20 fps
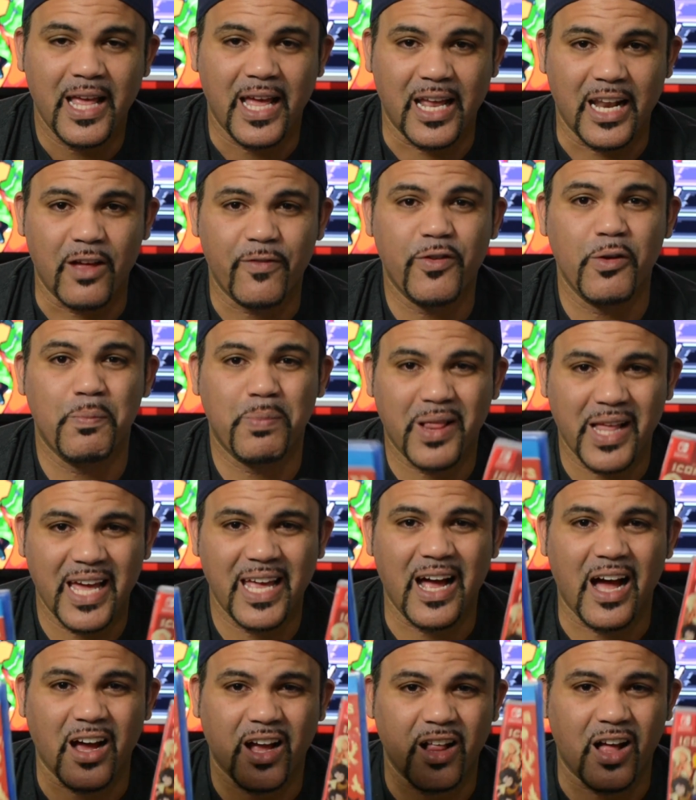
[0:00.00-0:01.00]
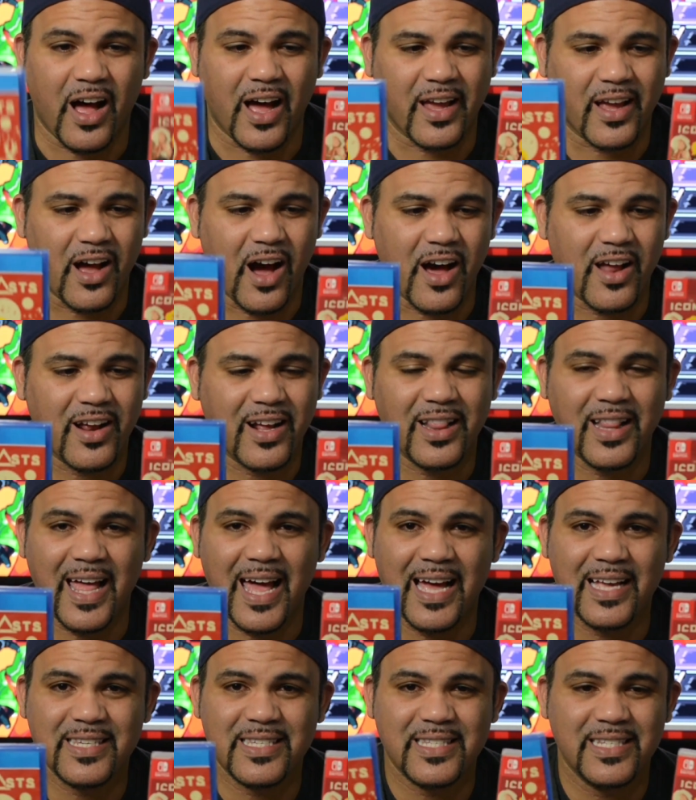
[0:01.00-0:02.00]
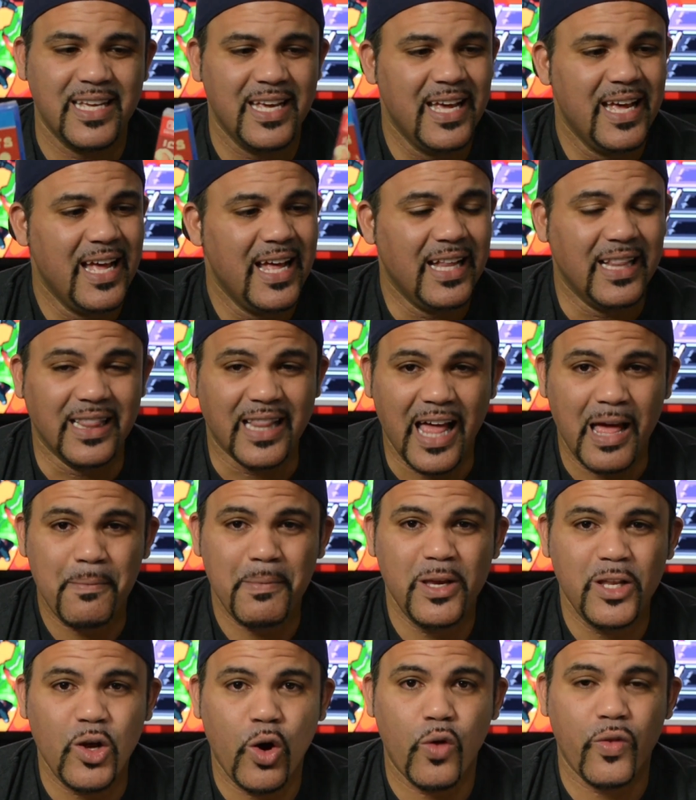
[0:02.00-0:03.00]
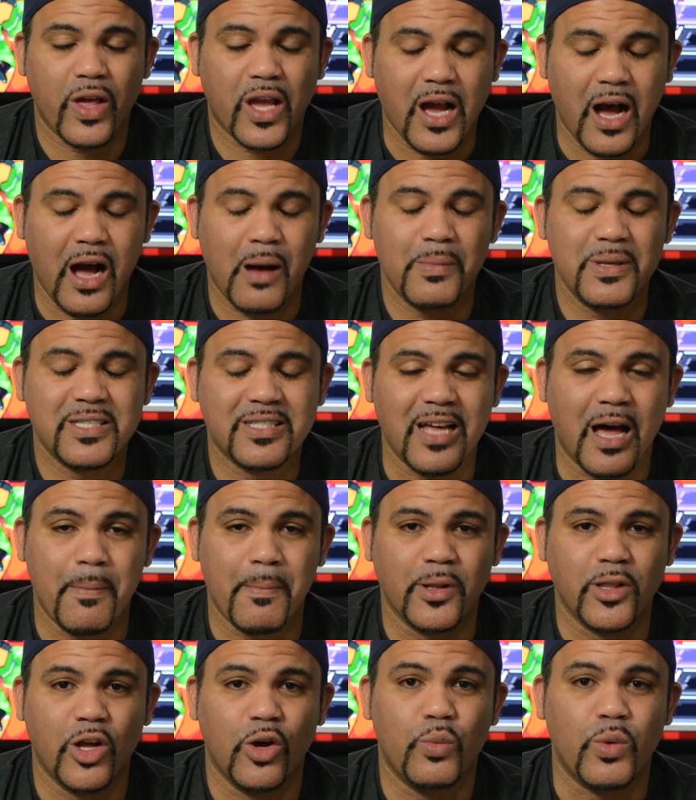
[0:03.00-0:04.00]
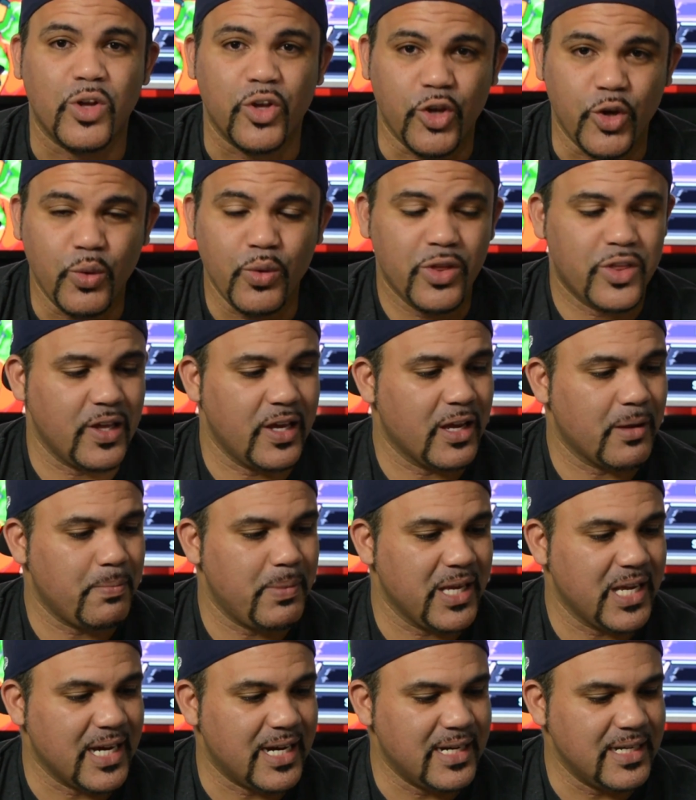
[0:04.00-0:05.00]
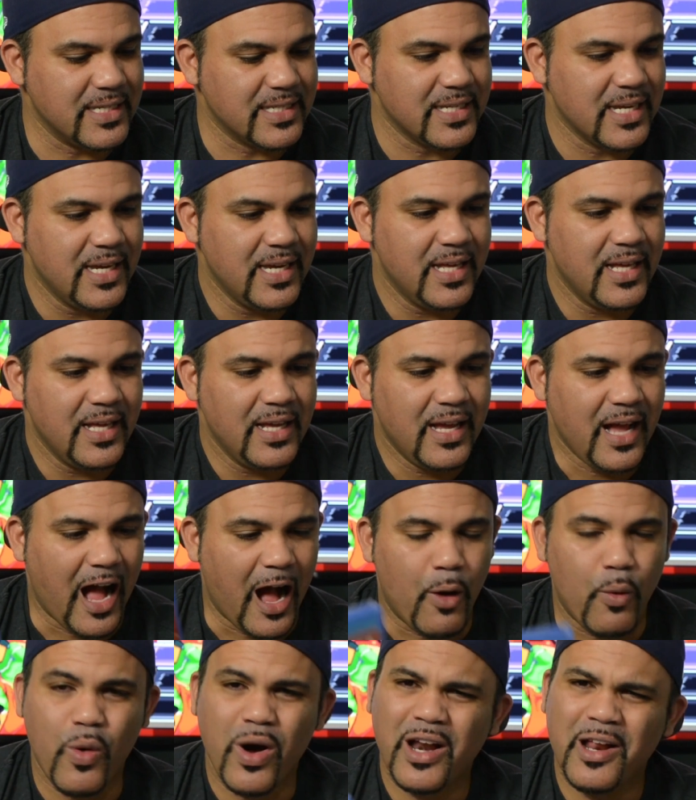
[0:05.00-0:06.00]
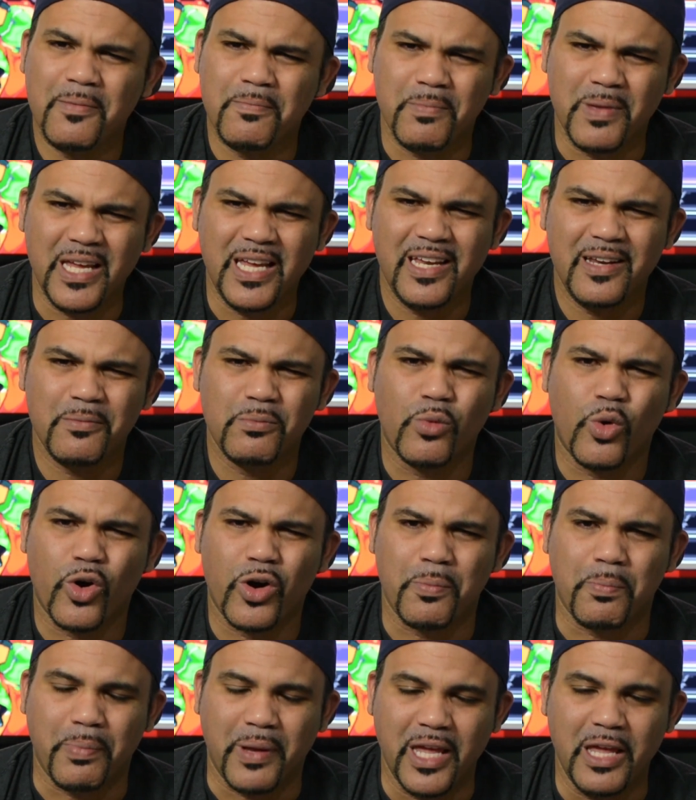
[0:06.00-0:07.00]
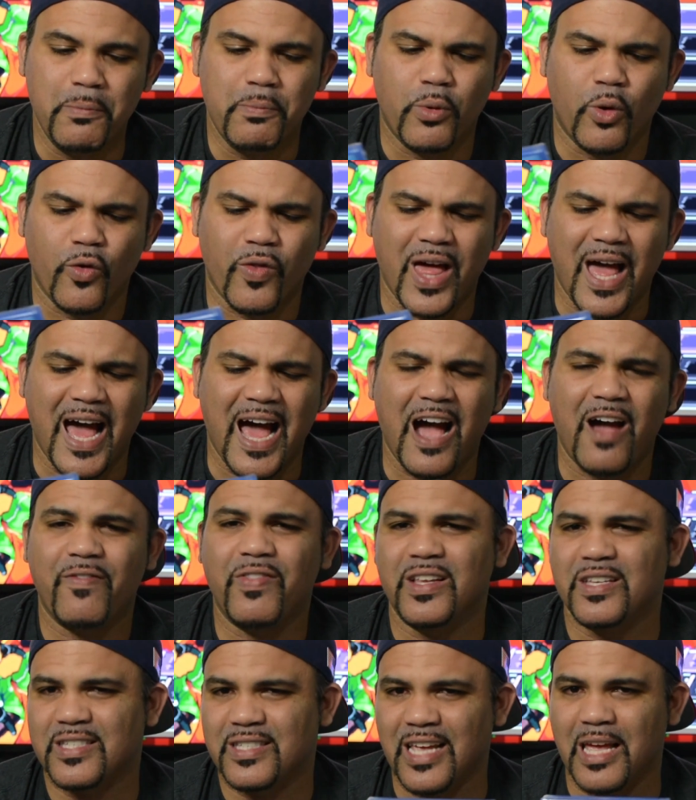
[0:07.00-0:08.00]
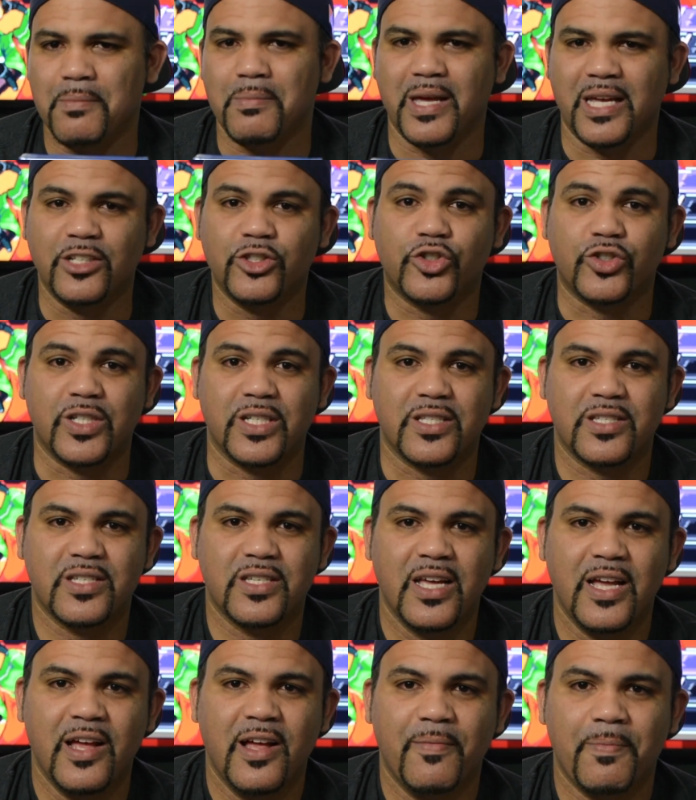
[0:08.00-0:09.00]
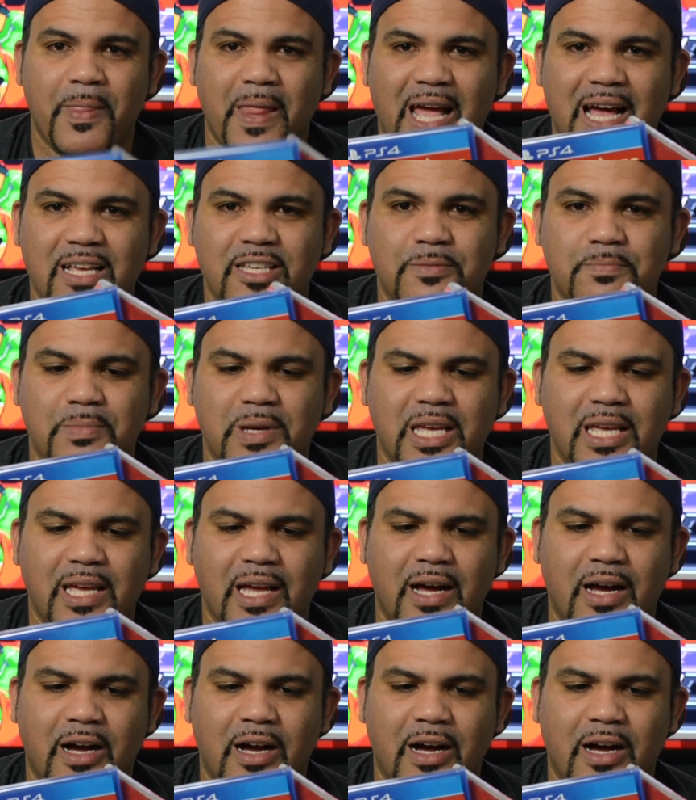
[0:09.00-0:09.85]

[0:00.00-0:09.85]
and if you play Iconoclast, let me know in the comments down below what you think, because I want to meet more people that have the same interests as me.